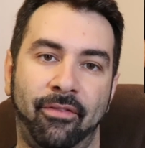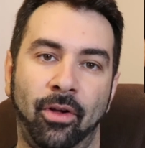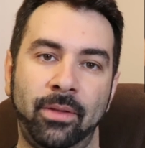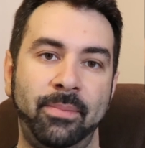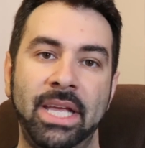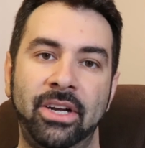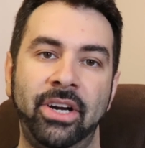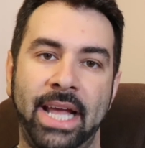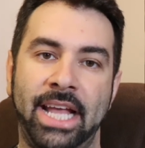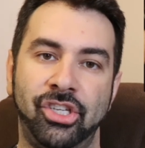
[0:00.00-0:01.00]
a
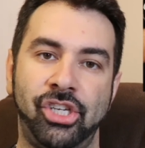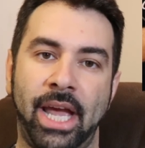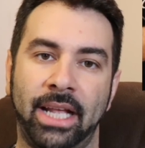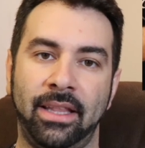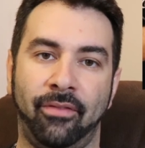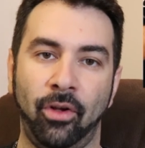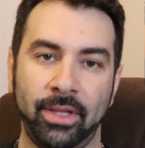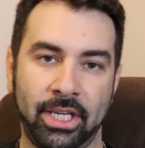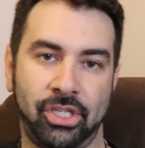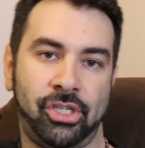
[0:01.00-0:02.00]
voltmeter and check the
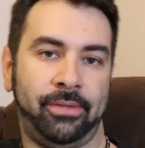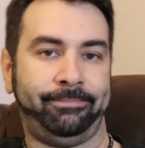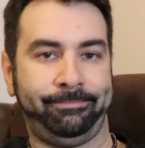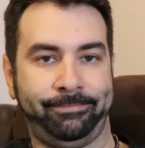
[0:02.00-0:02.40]
voltage.